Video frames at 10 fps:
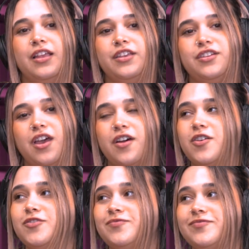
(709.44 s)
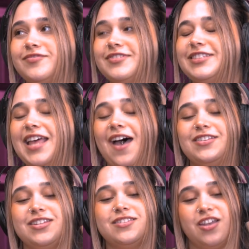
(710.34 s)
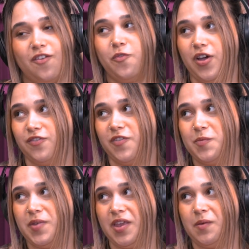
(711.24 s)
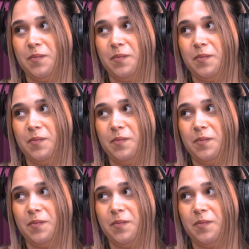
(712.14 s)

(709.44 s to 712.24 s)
You know, that's a tough one for me